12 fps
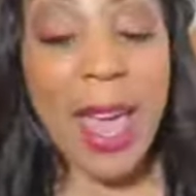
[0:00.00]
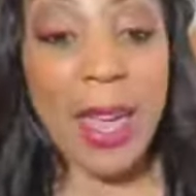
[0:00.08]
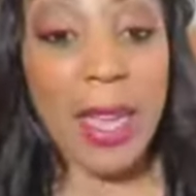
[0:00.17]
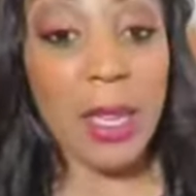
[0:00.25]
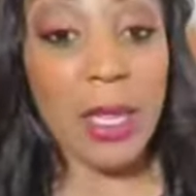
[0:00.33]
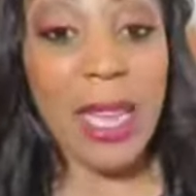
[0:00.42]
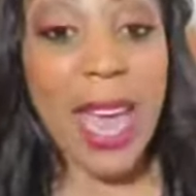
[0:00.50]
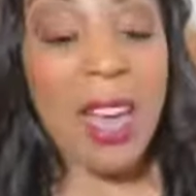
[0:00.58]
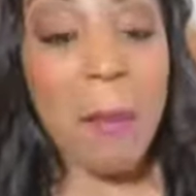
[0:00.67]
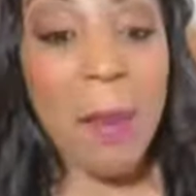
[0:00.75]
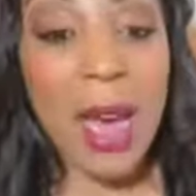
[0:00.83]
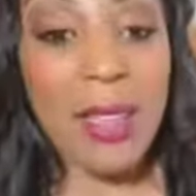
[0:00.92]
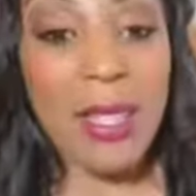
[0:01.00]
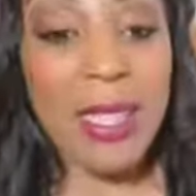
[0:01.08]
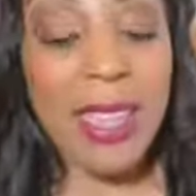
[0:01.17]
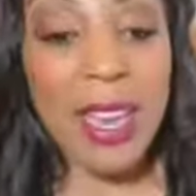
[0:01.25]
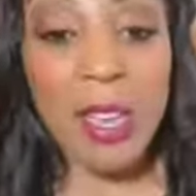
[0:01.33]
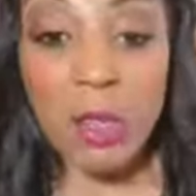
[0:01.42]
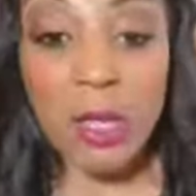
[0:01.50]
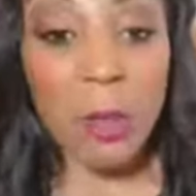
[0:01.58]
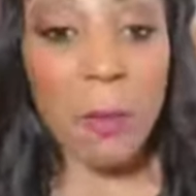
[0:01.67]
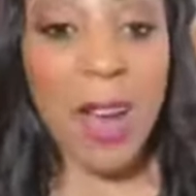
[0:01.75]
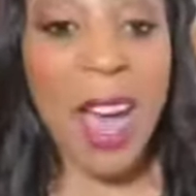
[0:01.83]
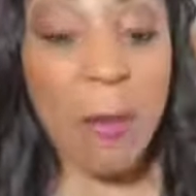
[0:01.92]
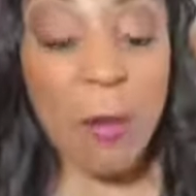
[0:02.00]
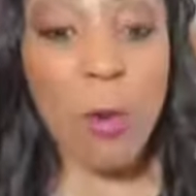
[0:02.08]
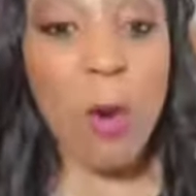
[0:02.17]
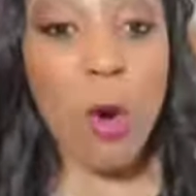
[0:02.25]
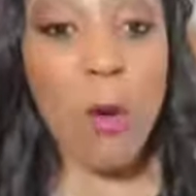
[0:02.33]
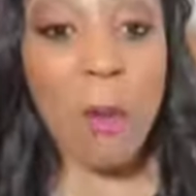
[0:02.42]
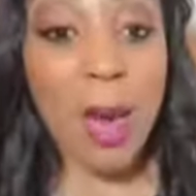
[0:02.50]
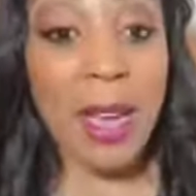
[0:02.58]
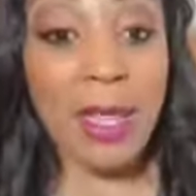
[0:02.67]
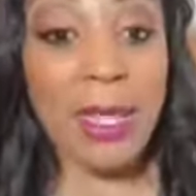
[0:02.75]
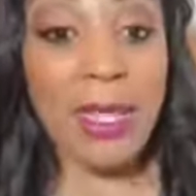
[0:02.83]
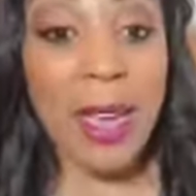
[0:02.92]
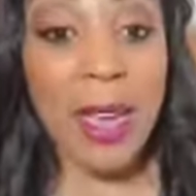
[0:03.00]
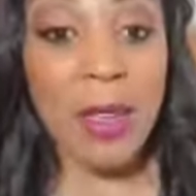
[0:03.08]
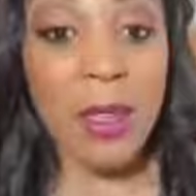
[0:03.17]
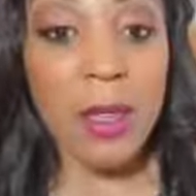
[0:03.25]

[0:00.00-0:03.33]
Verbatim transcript: in a lack mindset, in a survival mode mindset,